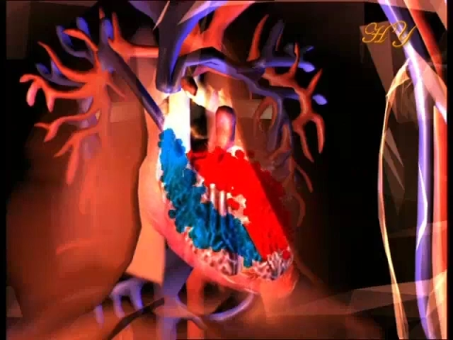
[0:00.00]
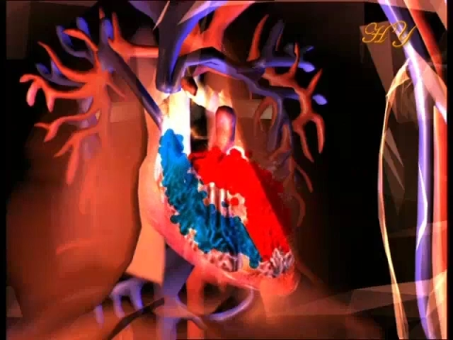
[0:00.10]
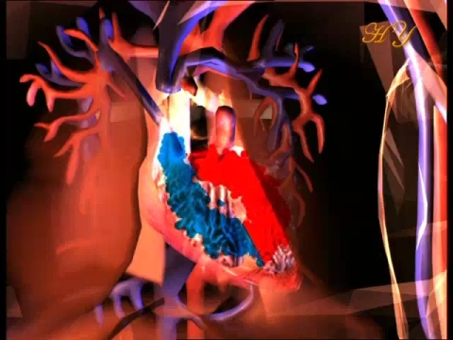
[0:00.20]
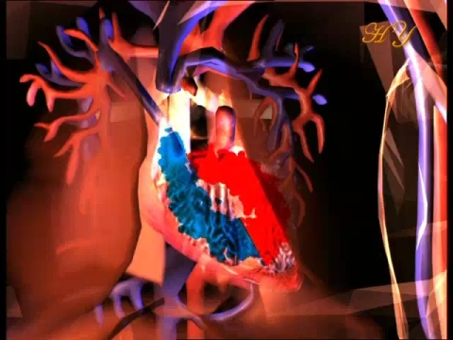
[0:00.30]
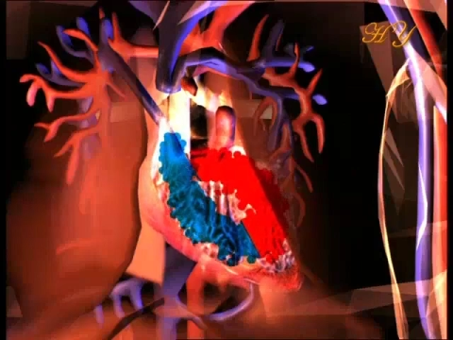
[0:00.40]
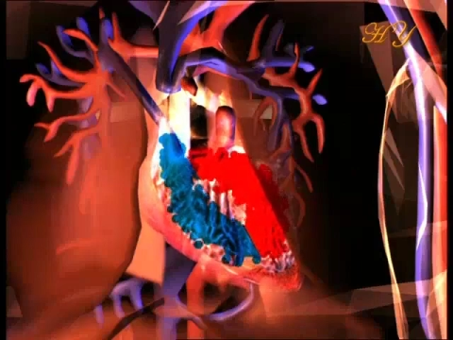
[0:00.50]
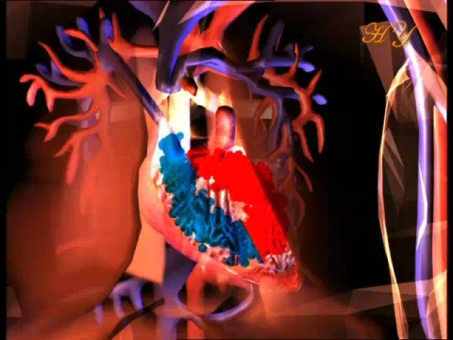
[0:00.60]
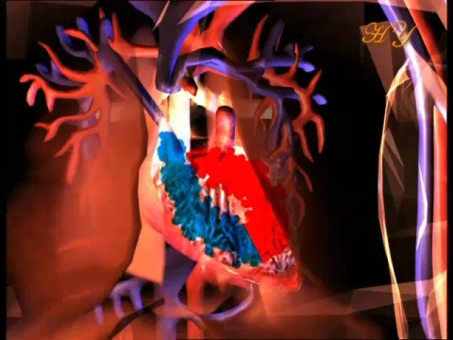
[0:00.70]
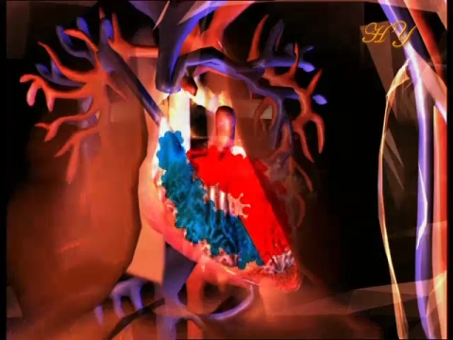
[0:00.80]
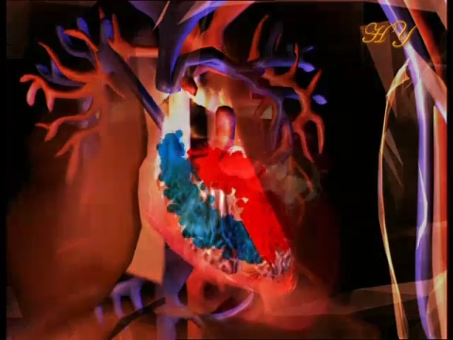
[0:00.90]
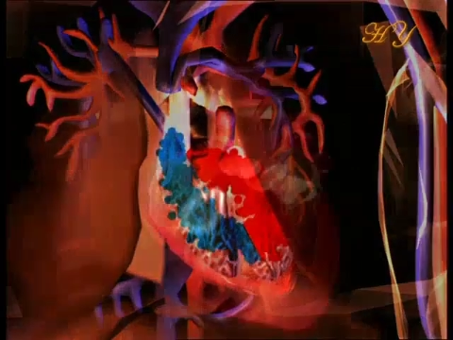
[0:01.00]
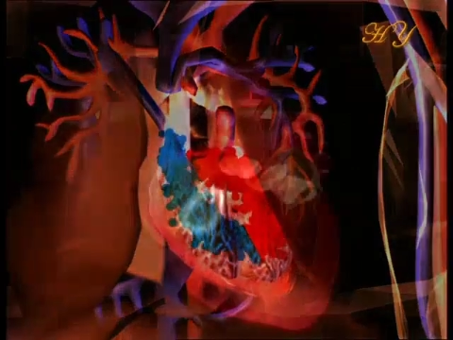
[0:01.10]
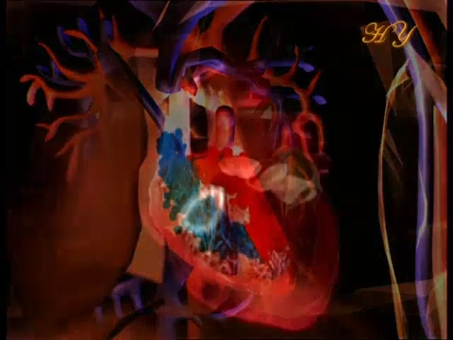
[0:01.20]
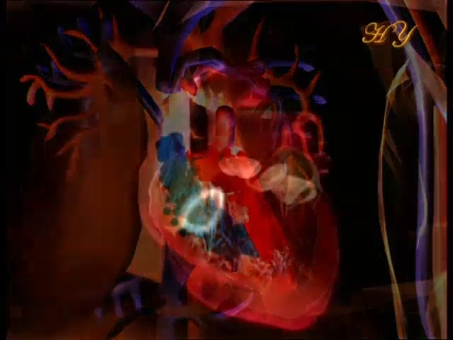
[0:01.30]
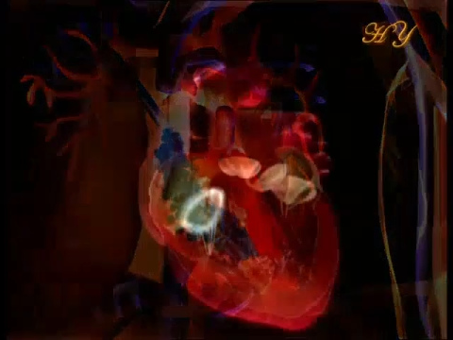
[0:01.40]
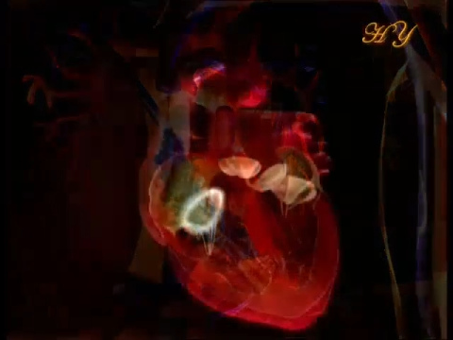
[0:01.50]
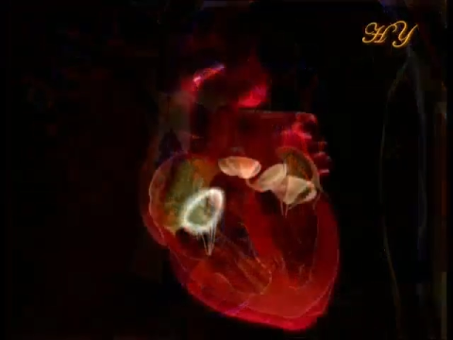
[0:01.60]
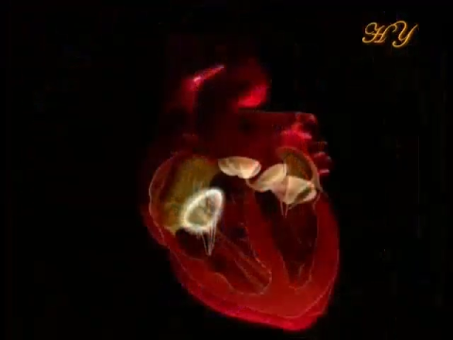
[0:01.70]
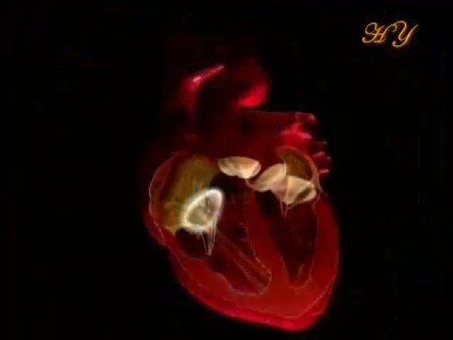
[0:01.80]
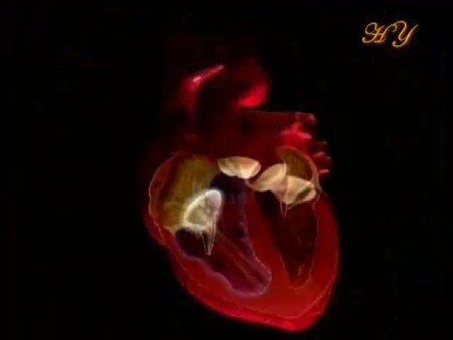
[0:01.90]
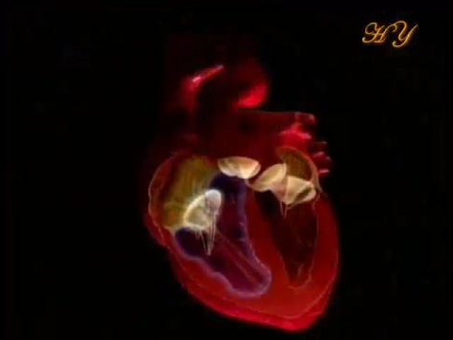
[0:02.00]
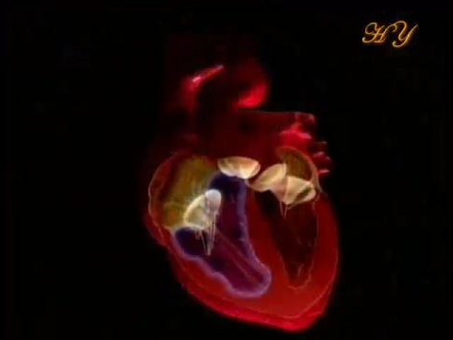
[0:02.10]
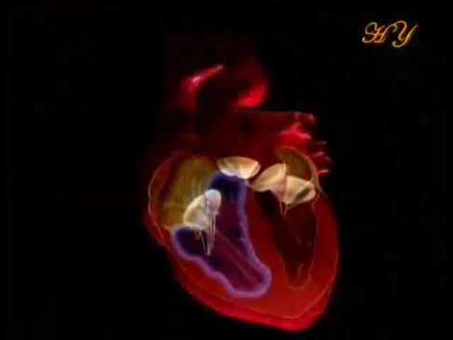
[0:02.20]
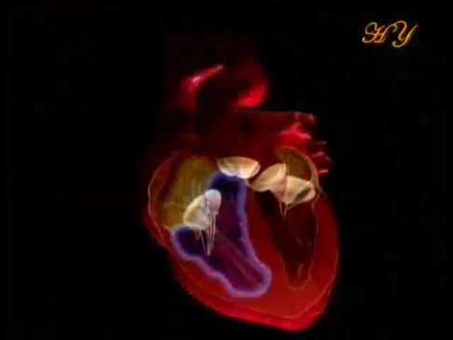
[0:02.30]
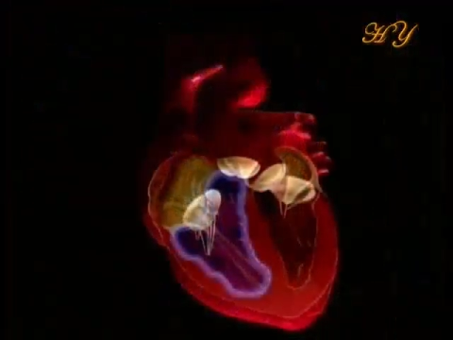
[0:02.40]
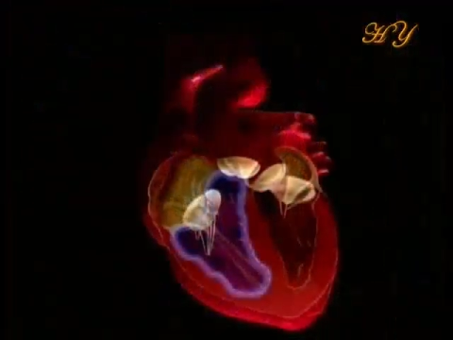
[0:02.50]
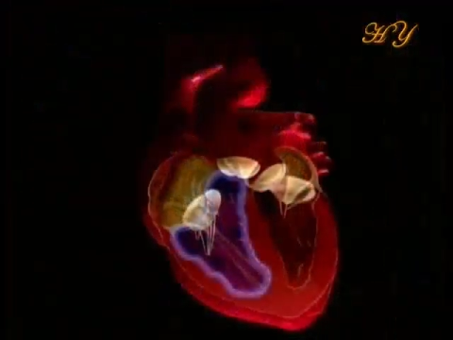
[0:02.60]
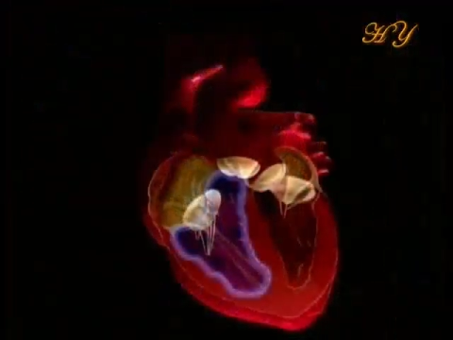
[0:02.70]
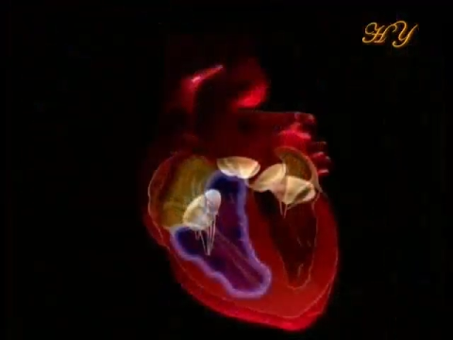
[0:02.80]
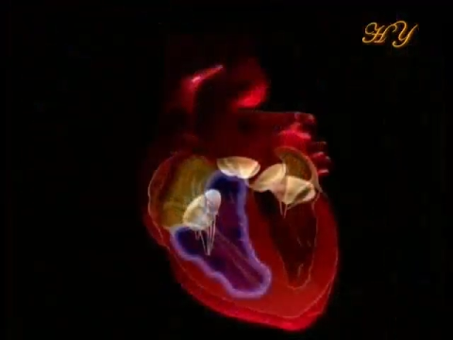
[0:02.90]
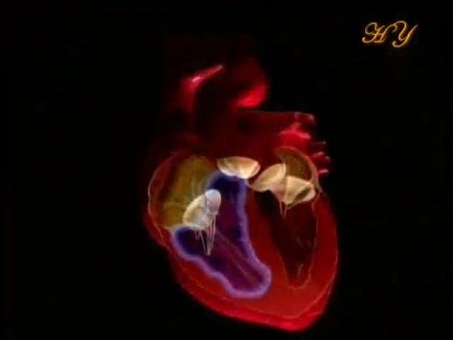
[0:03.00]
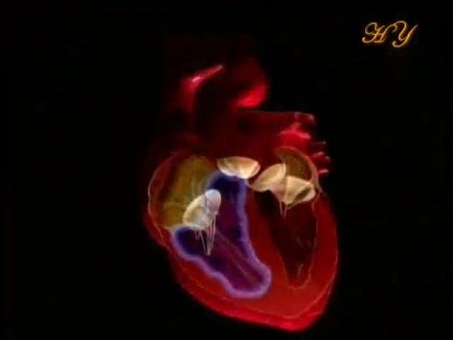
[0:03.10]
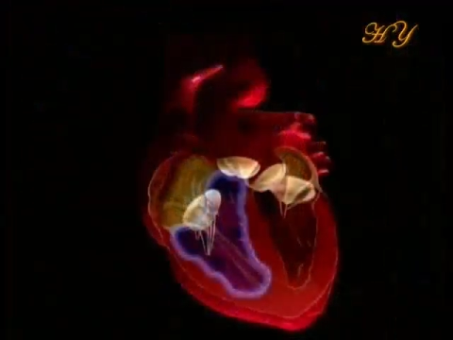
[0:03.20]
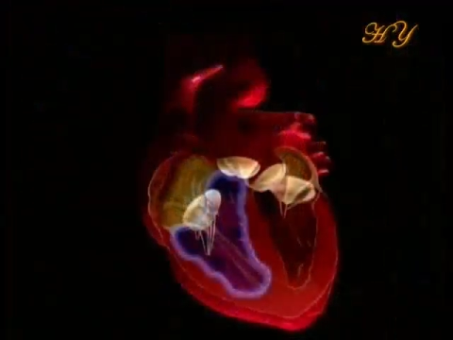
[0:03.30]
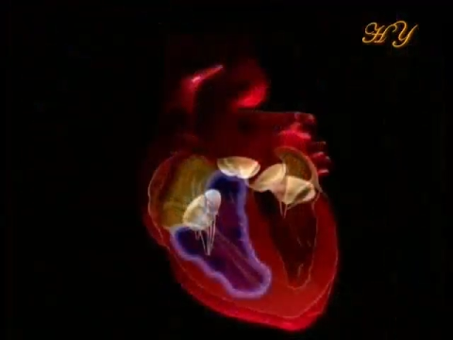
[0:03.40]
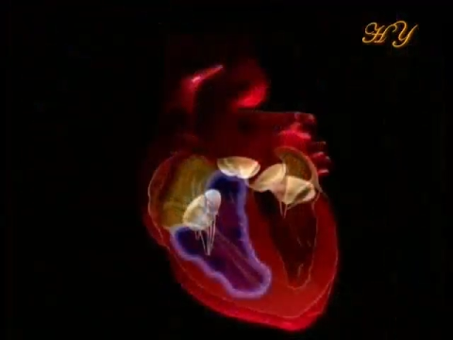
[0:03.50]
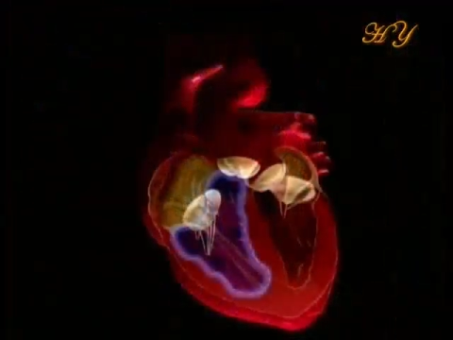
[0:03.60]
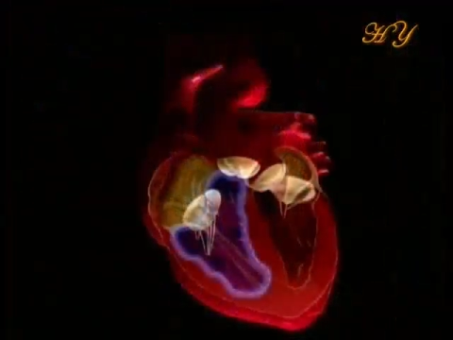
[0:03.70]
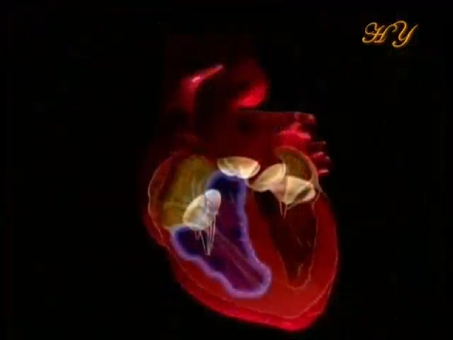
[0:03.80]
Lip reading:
Nobody's mouth can be seen.